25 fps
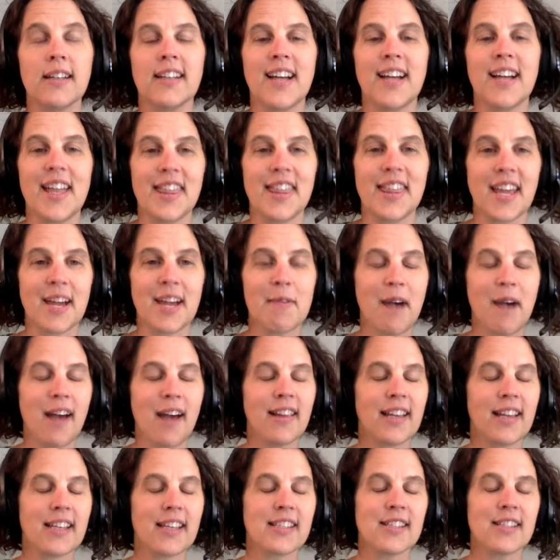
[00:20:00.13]
I think about
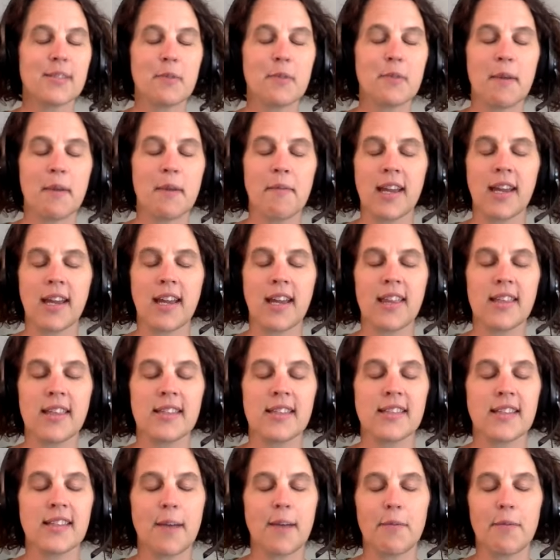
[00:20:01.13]
like swimming in the
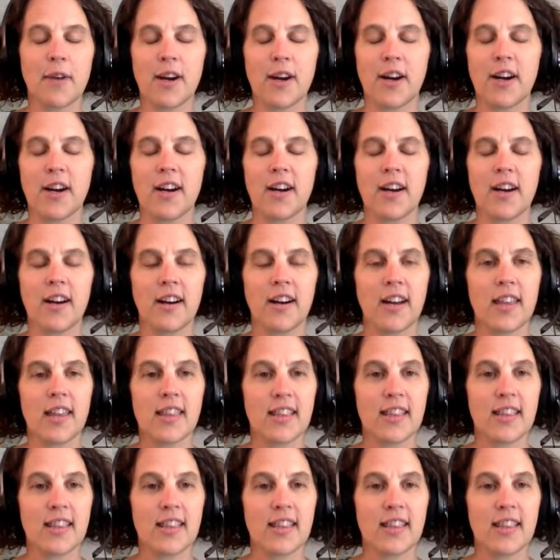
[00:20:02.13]
summer or in the